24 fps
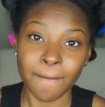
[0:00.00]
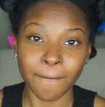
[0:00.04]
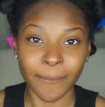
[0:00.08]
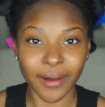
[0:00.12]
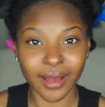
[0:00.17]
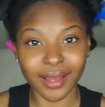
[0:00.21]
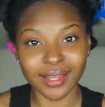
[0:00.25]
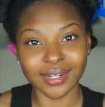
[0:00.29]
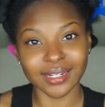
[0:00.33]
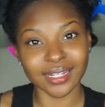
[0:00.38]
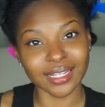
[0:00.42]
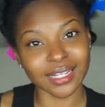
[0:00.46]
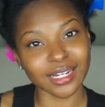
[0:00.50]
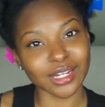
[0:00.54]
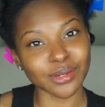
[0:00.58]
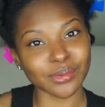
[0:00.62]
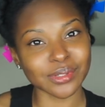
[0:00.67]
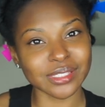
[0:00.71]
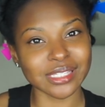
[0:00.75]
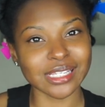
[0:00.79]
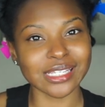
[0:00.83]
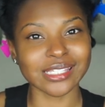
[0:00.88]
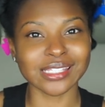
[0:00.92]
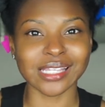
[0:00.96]
But then it
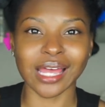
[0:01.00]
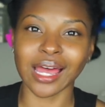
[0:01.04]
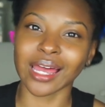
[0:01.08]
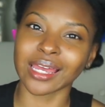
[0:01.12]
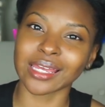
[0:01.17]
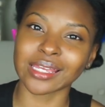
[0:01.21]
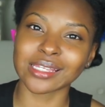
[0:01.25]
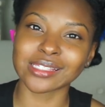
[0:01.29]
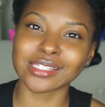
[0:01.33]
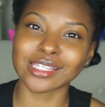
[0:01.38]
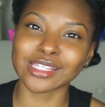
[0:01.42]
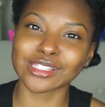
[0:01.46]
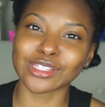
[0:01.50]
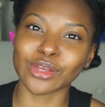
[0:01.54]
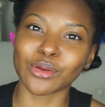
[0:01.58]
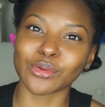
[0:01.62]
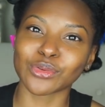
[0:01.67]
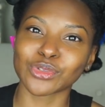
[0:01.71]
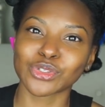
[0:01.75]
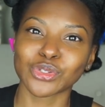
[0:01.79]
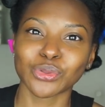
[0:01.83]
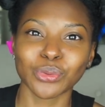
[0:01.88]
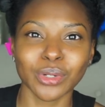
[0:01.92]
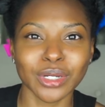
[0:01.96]
was a scientist
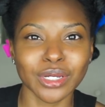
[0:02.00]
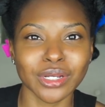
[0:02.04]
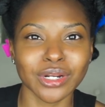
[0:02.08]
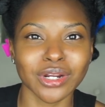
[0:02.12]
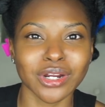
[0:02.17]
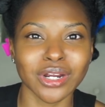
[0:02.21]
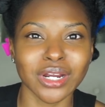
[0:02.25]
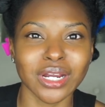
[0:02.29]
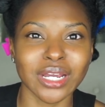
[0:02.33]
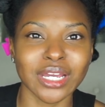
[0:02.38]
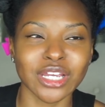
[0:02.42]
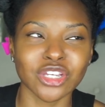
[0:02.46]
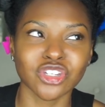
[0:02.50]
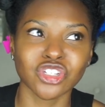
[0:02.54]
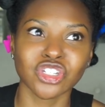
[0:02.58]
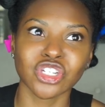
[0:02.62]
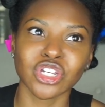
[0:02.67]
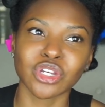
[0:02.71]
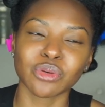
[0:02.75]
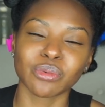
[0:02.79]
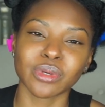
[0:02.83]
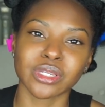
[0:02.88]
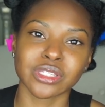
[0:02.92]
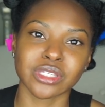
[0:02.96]
on Twitter and
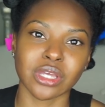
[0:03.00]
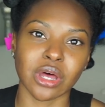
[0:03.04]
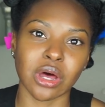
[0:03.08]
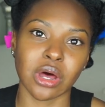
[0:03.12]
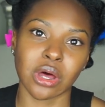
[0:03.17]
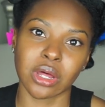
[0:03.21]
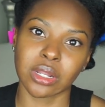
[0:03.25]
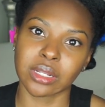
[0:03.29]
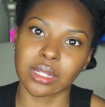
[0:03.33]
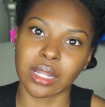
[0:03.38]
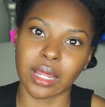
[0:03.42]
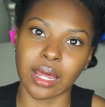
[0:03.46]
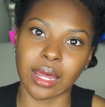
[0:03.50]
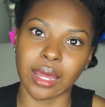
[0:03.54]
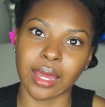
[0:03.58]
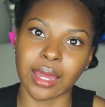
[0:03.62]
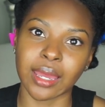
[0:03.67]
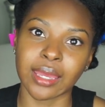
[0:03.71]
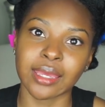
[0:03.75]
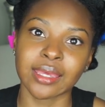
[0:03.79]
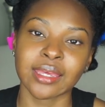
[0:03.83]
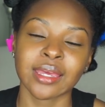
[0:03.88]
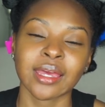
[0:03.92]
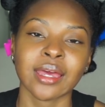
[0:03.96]
she was all
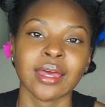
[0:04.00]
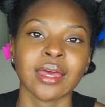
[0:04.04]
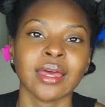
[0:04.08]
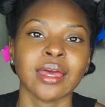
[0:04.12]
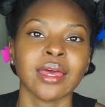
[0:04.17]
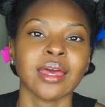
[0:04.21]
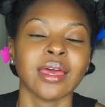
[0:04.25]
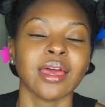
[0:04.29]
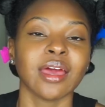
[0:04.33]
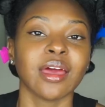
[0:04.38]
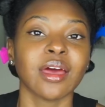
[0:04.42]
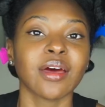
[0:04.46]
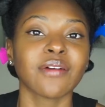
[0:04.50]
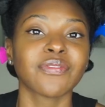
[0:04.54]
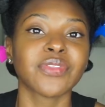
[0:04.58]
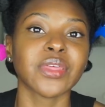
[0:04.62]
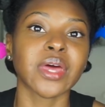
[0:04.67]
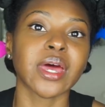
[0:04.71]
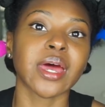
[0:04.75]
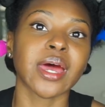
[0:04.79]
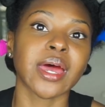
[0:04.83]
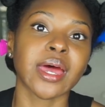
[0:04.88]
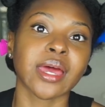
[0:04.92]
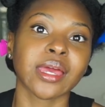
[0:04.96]
like, if
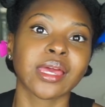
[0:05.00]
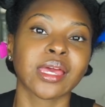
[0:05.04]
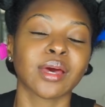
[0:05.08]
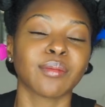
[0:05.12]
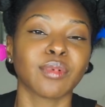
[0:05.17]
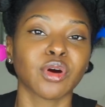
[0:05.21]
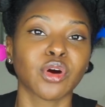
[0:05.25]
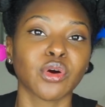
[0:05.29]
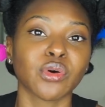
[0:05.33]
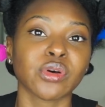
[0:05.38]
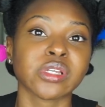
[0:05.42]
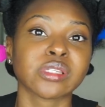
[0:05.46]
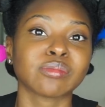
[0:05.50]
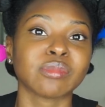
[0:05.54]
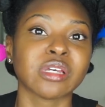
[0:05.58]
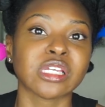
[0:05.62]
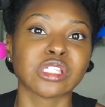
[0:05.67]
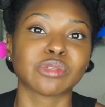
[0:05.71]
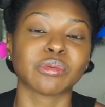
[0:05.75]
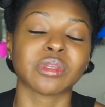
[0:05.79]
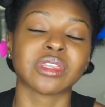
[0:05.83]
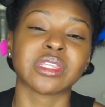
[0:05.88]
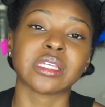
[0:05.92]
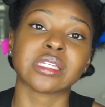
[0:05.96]
that chemical is
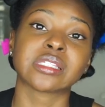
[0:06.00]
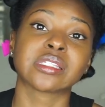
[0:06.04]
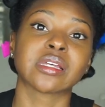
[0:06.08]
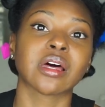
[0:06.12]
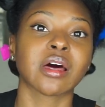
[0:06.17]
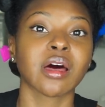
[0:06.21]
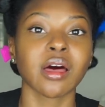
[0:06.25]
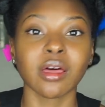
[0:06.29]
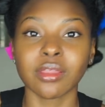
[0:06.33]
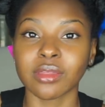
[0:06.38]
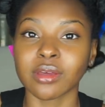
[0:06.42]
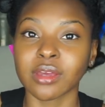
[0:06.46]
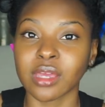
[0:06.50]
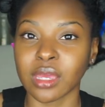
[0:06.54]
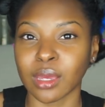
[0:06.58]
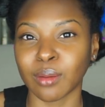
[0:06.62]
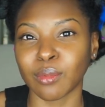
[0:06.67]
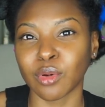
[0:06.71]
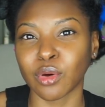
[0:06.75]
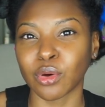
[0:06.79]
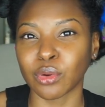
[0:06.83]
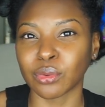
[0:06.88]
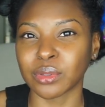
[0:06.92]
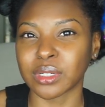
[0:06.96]
mixed with this other
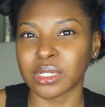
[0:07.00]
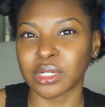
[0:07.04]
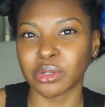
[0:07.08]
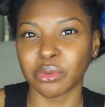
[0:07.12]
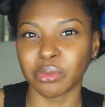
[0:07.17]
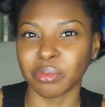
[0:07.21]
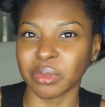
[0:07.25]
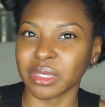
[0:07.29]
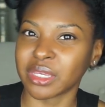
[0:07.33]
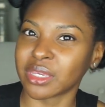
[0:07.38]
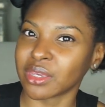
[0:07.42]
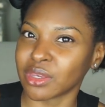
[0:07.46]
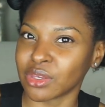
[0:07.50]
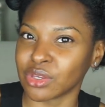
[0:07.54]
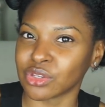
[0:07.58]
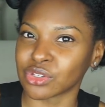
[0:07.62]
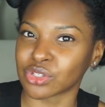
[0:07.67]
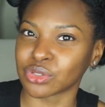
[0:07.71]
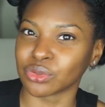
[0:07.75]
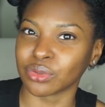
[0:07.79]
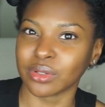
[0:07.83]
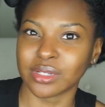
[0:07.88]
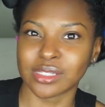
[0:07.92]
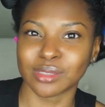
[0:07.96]
chemical, then it will be
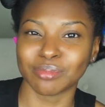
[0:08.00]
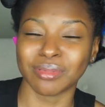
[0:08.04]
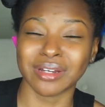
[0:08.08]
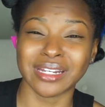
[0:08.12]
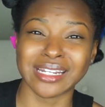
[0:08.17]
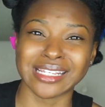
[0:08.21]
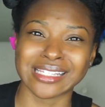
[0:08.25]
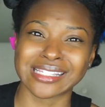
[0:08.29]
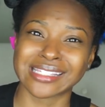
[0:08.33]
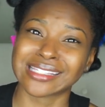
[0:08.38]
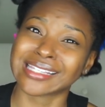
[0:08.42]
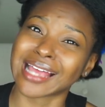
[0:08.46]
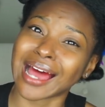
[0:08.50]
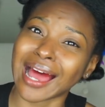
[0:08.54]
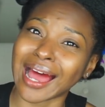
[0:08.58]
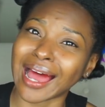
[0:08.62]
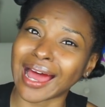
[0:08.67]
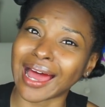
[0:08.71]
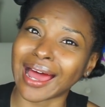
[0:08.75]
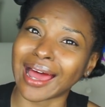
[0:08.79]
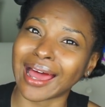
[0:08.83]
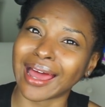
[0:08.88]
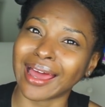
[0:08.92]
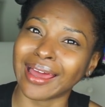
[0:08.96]
cancerous, but it's
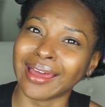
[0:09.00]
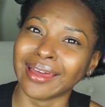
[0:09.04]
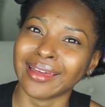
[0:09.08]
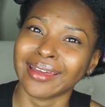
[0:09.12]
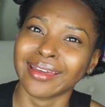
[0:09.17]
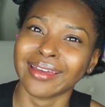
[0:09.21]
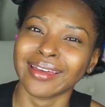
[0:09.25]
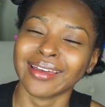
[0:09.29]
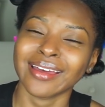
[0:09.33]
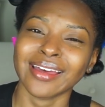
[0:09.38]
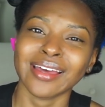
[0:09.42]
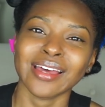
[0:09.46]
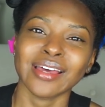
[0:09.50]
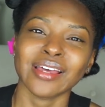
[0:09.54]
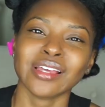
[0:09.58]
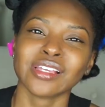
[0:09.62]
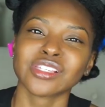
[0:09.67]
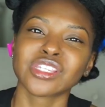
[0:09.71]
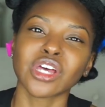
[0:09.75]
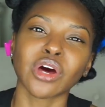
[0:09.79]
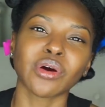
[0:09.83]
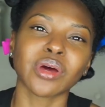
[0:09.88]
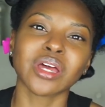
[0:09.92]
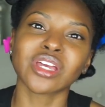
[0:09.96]
not.
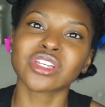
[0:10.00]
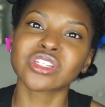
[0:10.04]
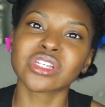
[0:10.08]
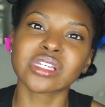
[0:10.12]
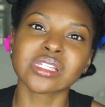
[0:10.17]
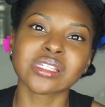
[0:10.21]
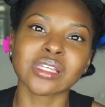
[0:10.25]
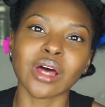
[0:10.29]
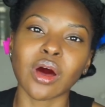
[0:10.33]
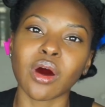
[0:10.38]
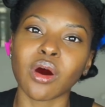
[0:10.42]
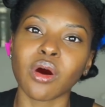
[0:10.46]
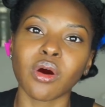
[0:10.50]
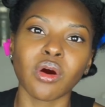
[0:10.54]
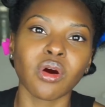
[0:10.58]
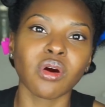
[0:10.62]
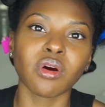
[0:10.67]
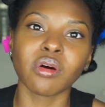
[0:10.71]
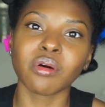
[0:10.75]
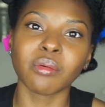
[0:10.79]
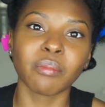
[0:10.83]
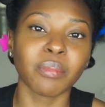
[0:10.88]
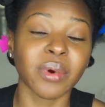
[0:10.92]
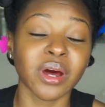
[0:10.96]
So it's just a
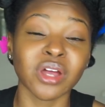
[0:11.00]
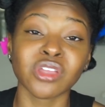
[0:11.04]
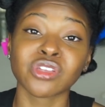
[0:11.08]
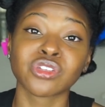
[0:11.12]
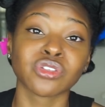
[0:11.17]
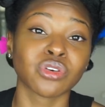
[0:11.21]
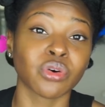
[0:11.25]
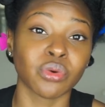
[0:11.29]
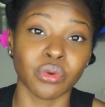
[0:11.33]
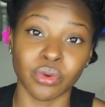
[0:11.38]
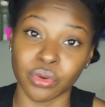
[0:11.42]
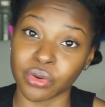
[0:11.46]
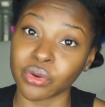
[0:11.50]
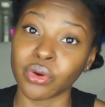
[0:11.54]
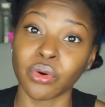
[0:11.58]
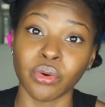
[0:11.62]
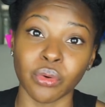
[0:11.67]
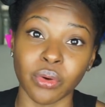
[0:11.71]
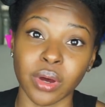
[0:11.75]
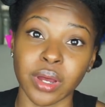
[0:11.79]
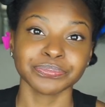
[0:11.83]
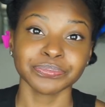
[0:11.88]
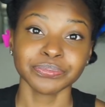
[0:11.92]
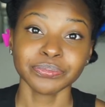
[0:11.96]
whole bunch going
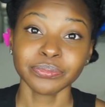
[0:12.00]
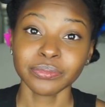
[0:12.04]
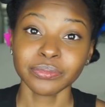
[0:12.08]
on.